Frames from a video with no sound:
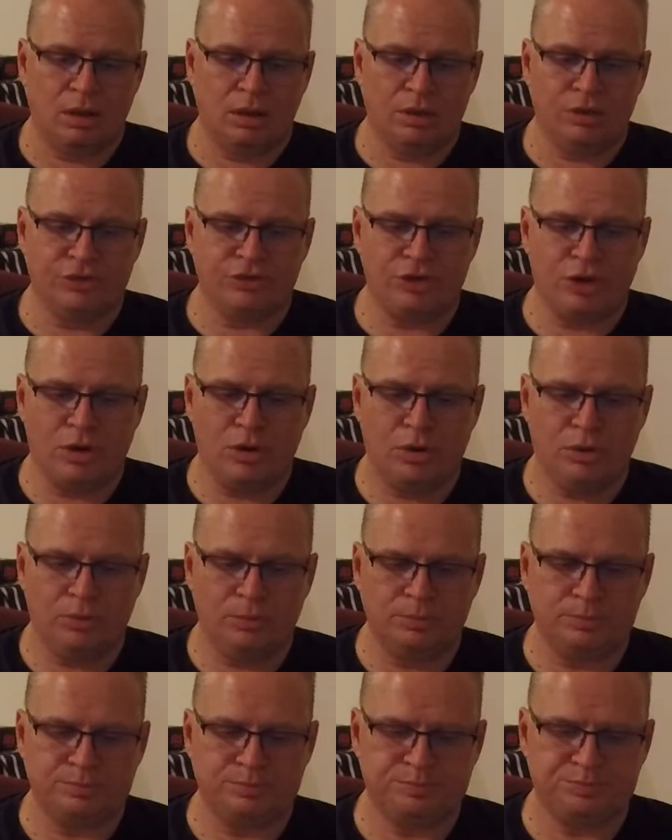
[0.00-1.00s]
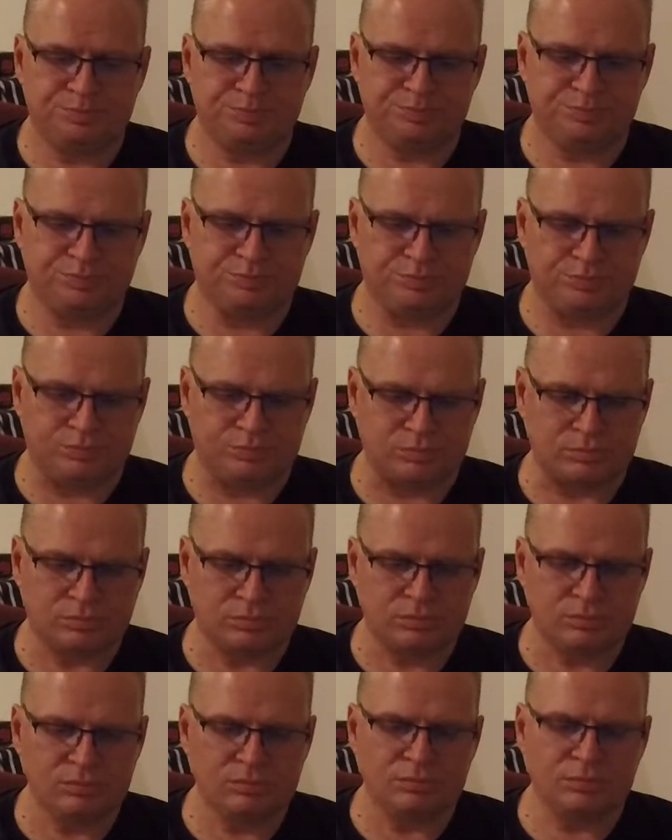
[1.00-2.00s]
So
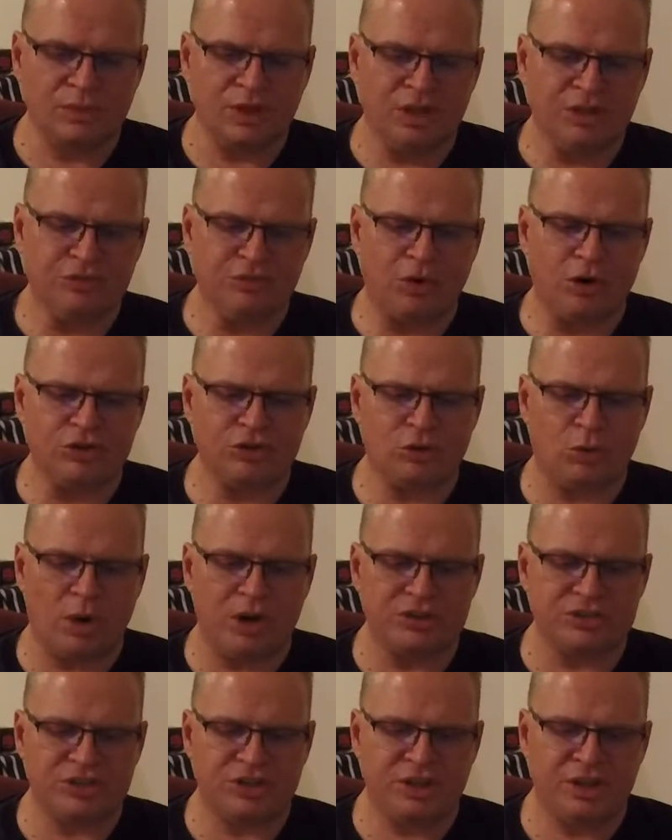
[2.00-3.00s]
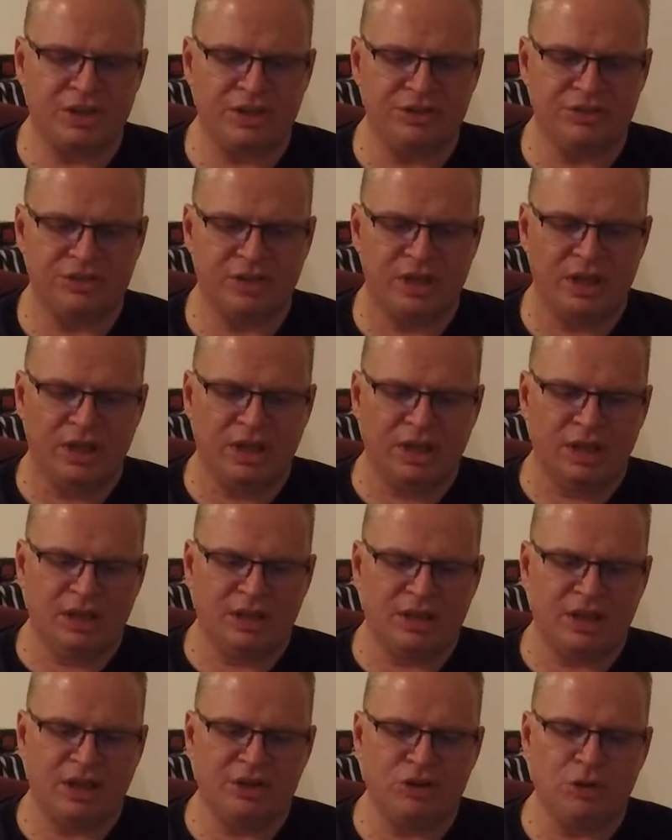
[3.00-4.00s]
his first question is,
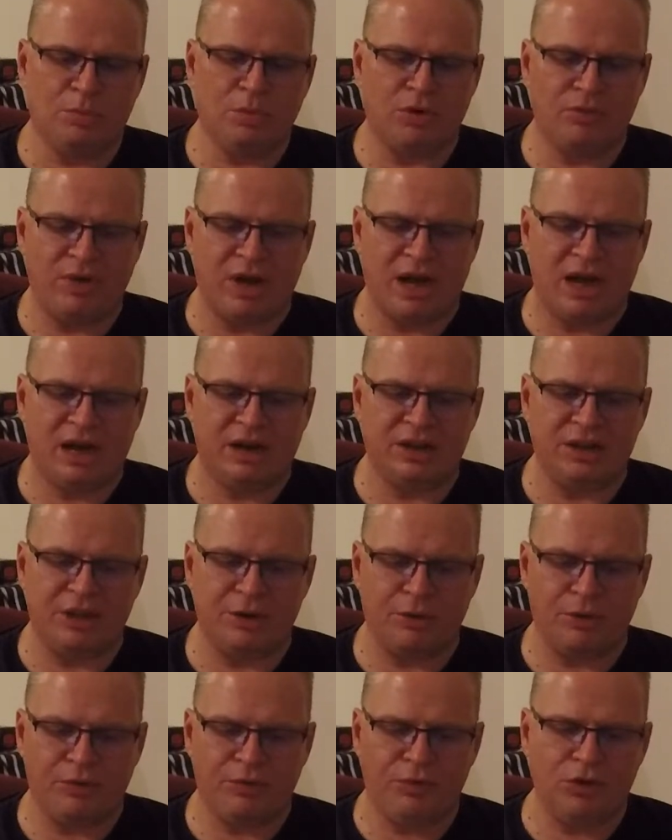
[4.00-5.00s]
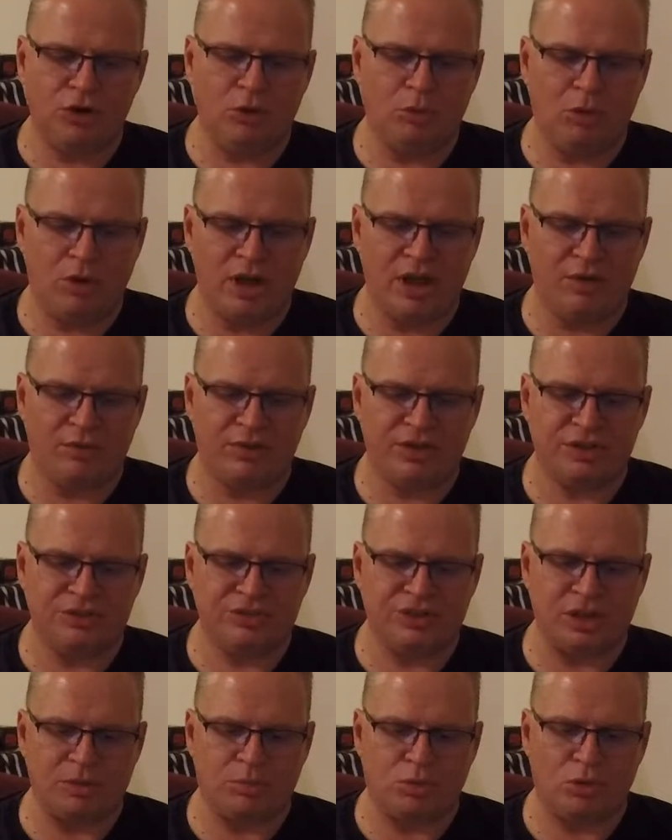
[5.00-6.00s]
can you provide irrefutable evidence
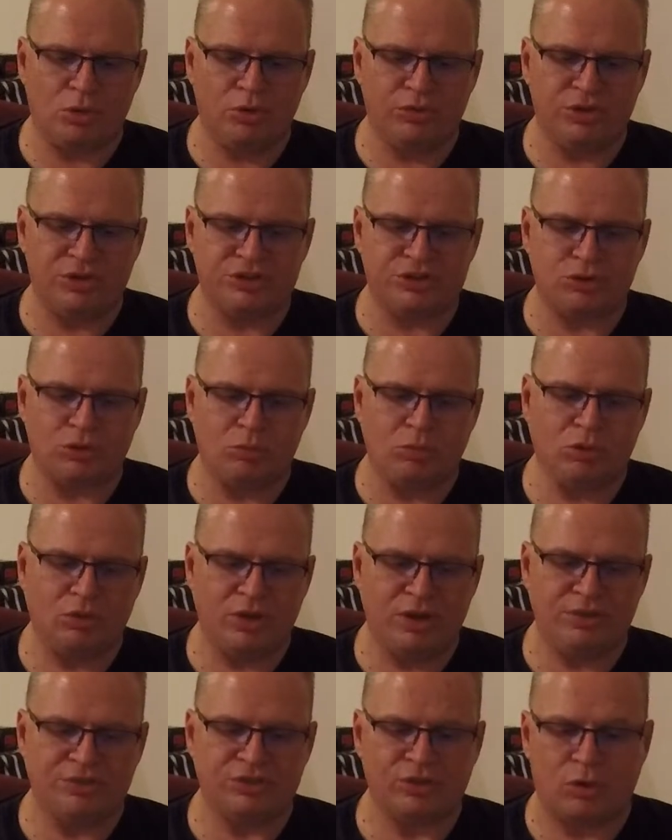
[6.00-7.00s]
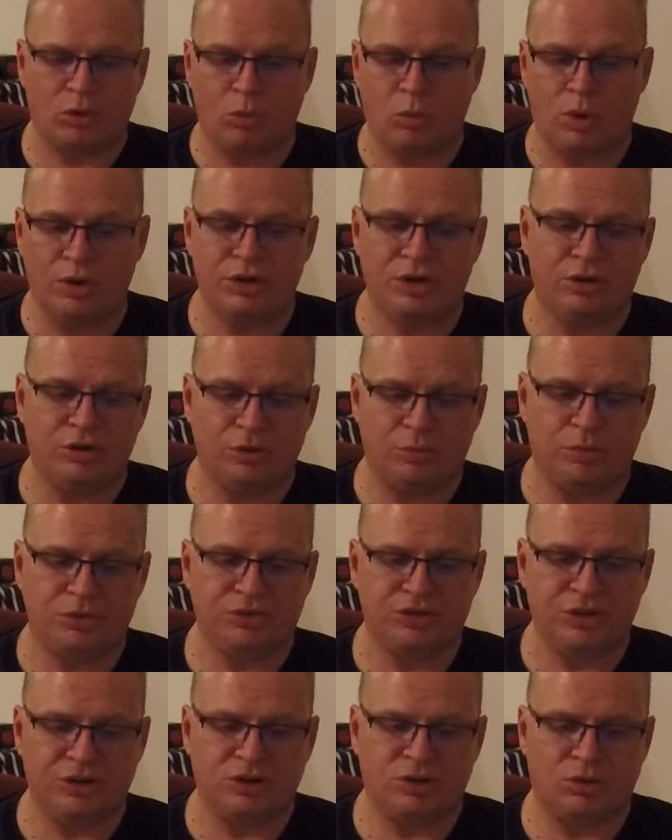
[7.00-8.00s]
that proves that your beliefs are
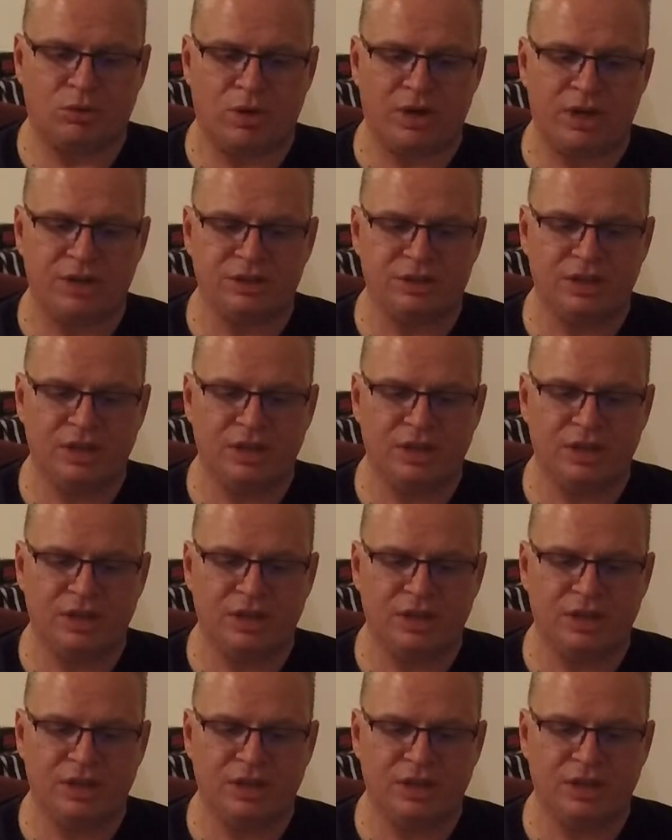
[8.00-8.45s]
100% correct